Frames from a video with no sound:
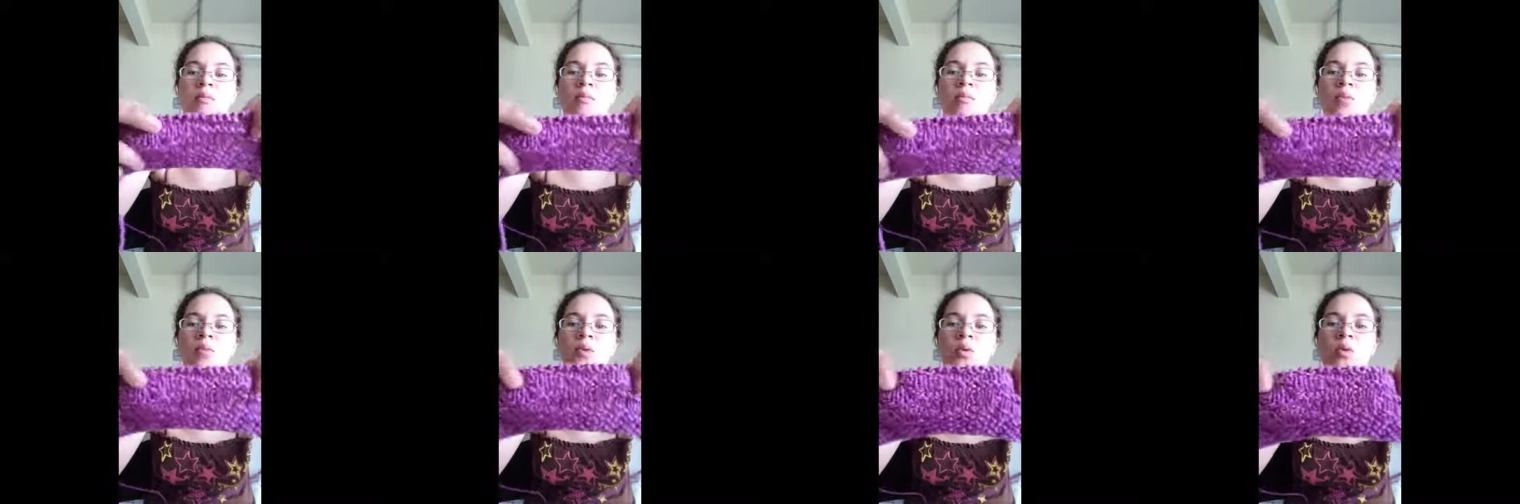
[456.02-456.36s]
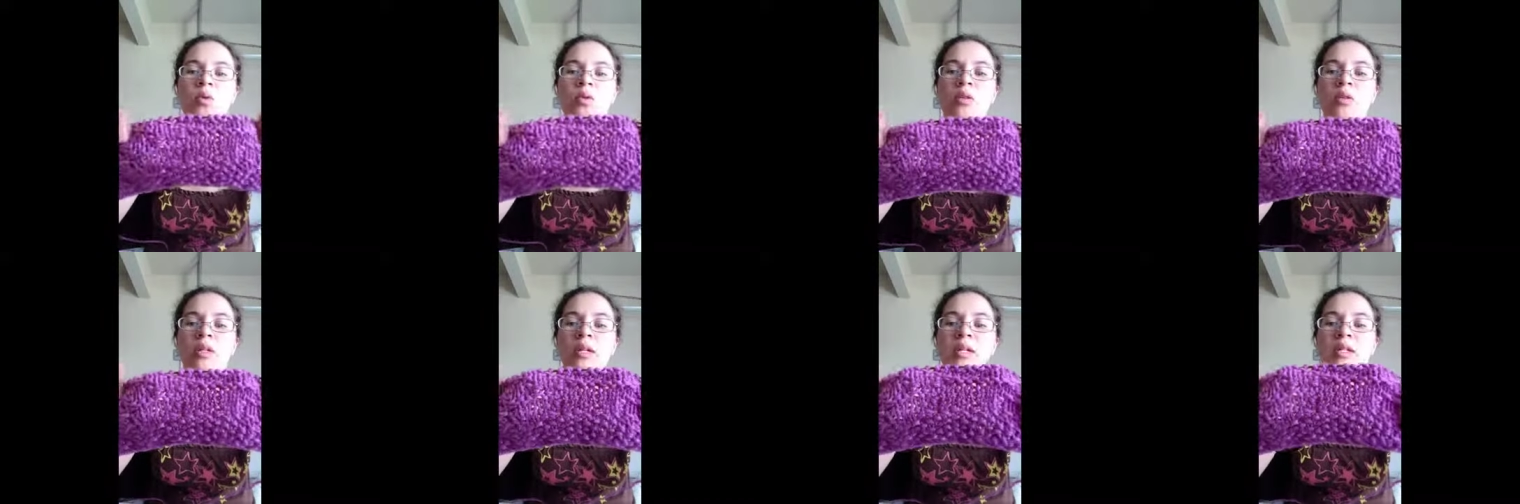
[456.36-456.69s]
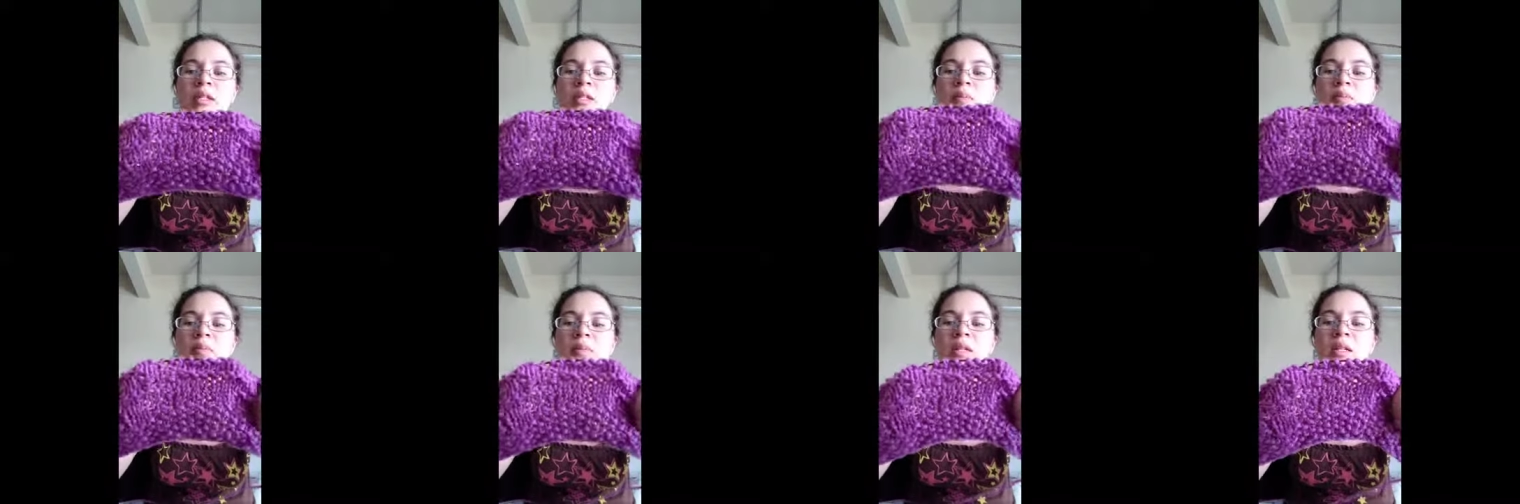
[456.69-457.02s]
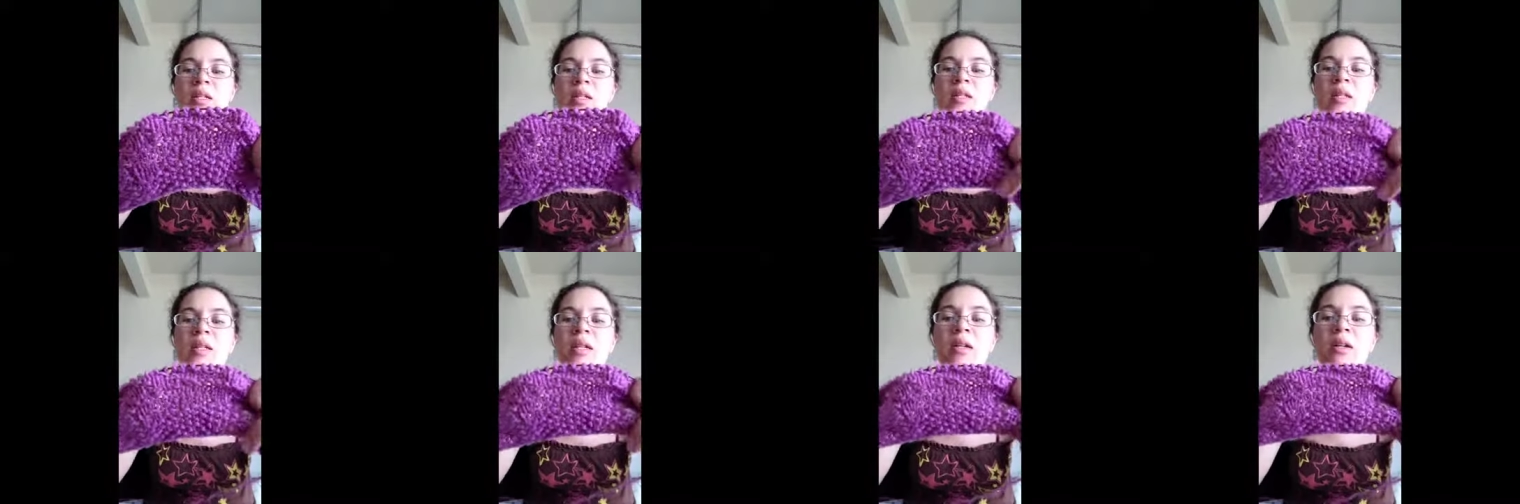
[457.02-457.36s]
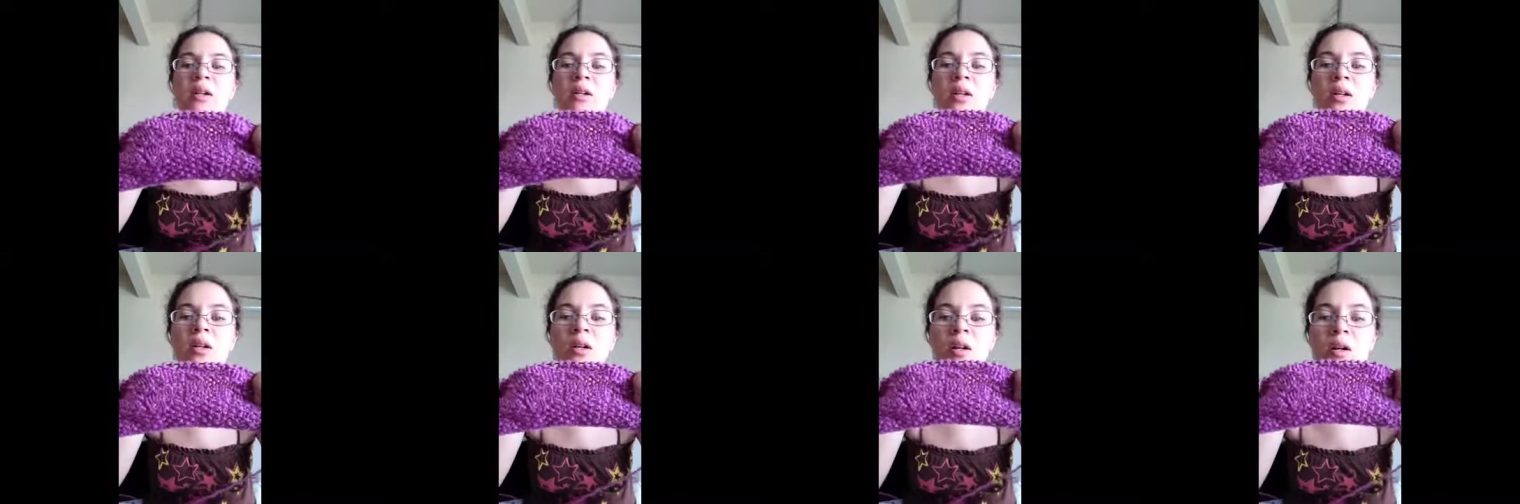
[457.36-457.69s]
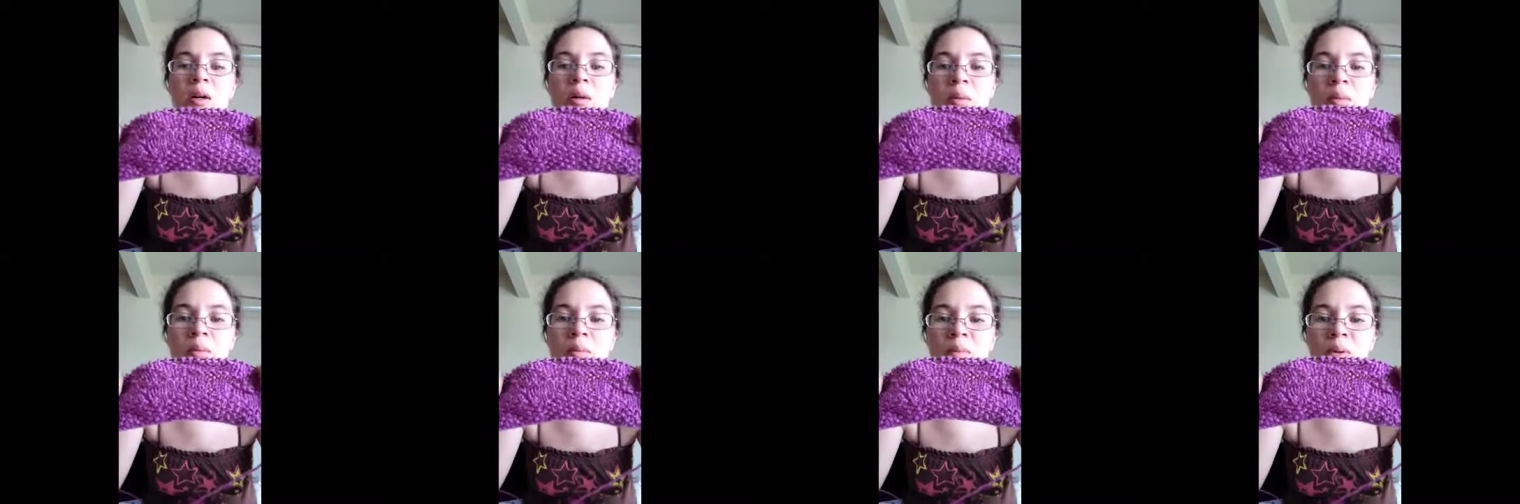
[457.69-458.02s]
more like something later.
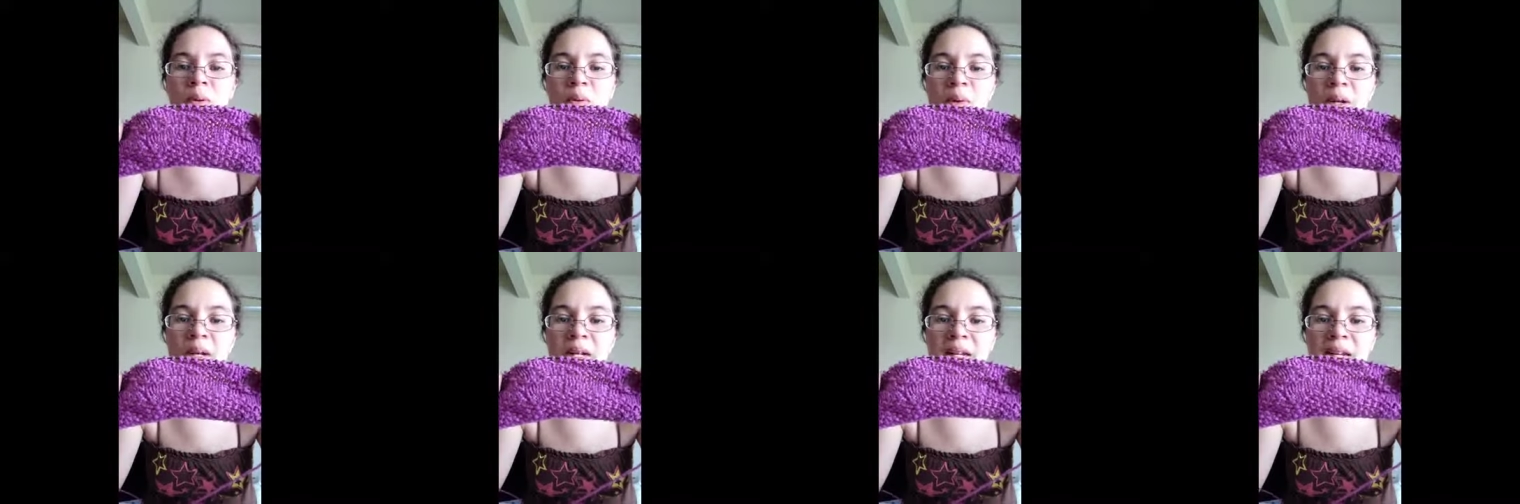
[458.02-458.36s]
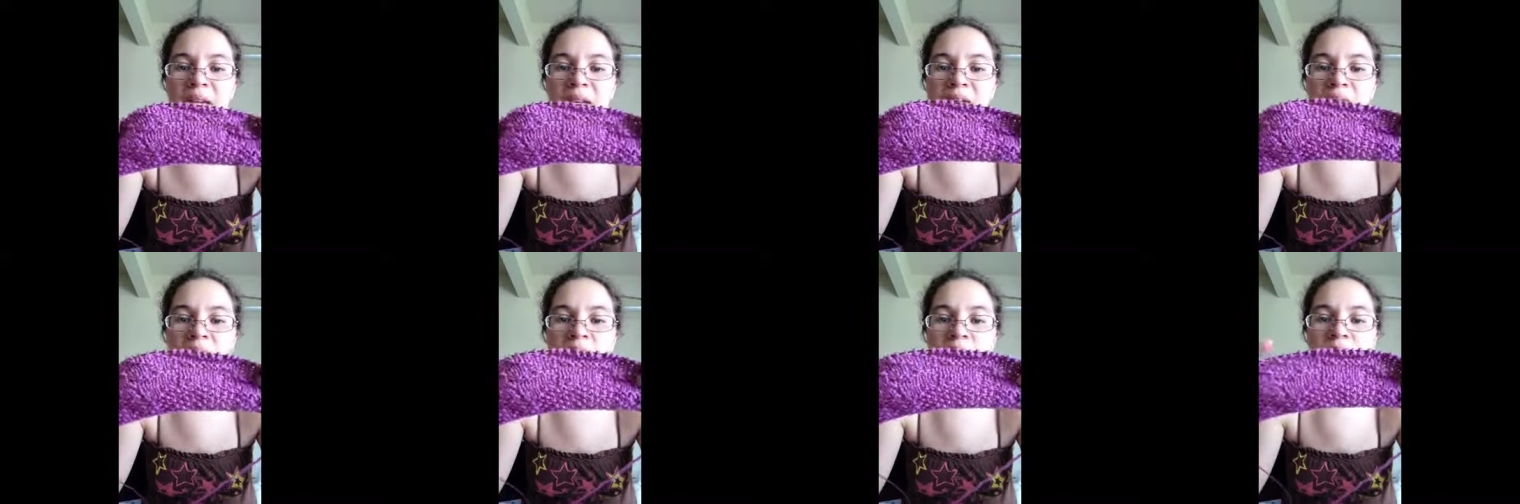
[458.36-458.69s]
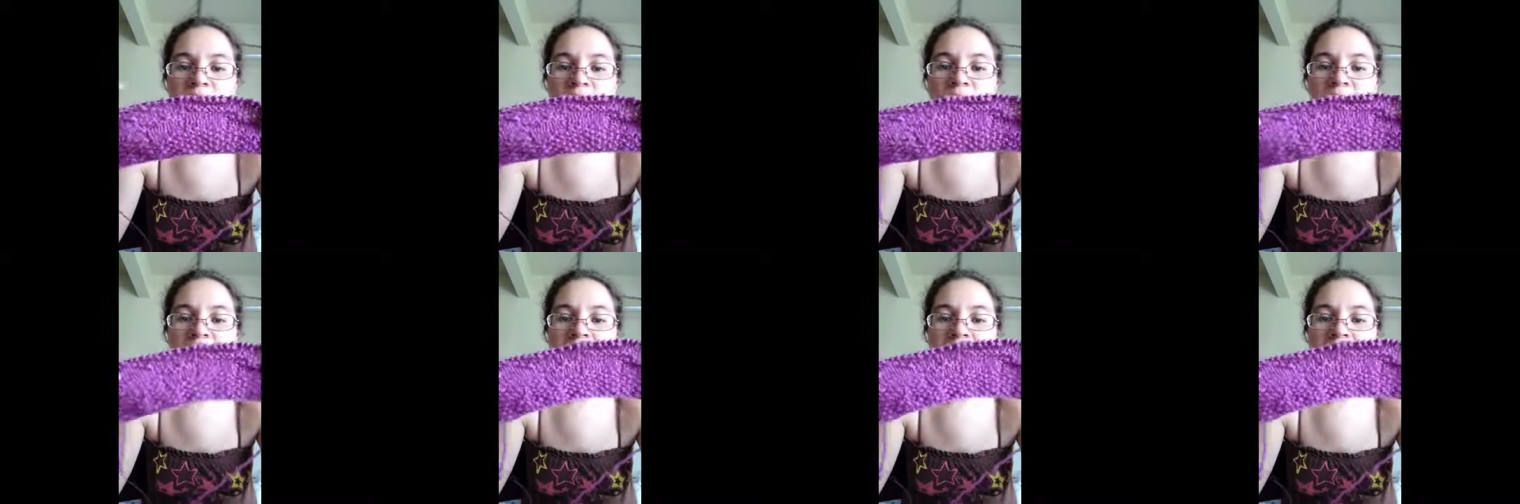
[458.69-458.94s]
But right now,